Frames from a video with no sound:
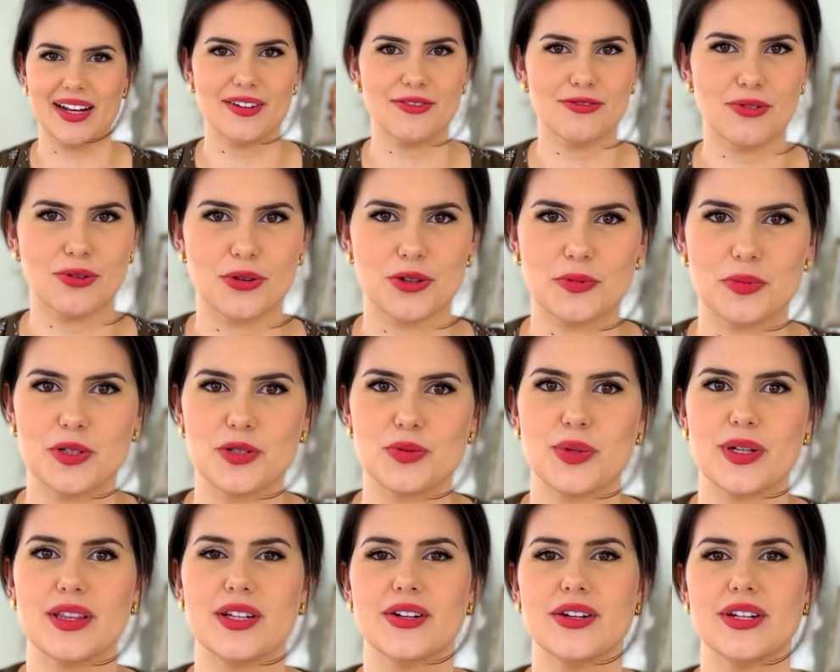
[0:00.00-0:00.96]
and forth
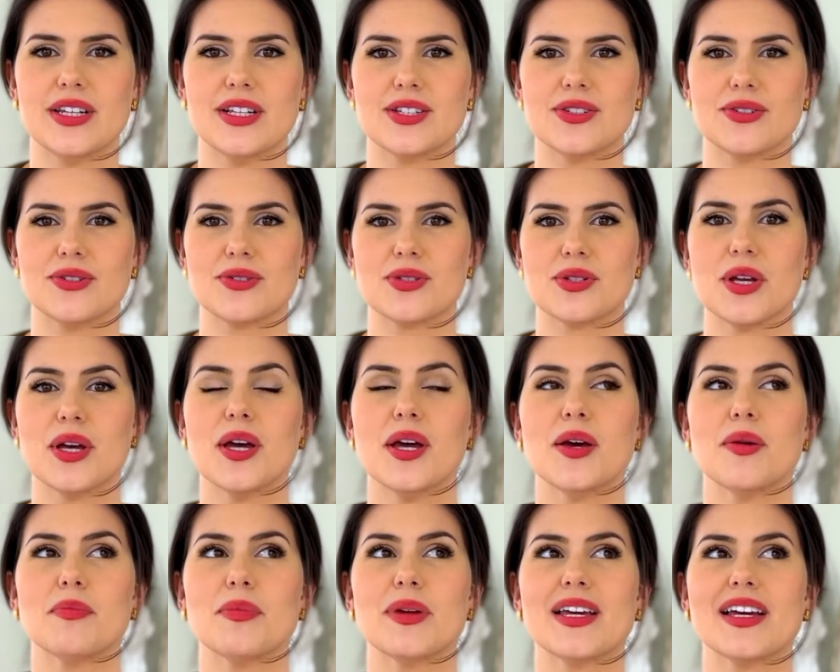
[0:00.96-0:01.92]
between their easels
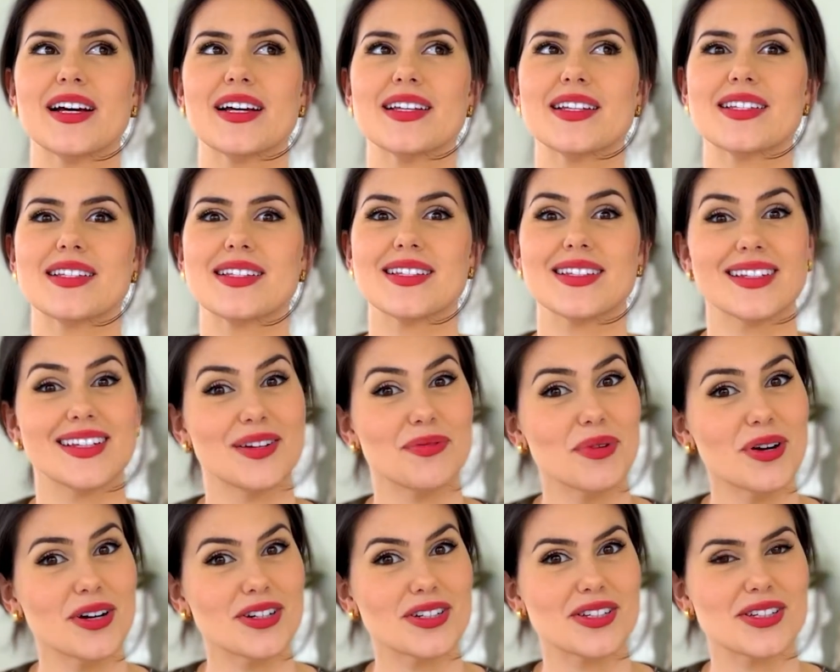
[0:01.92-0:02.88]
because it
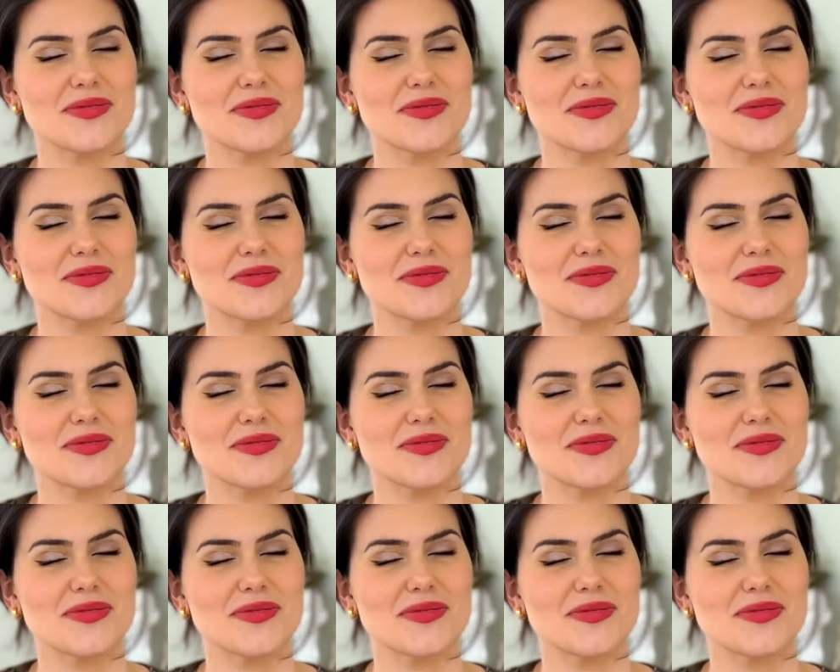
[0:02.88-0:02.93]
works.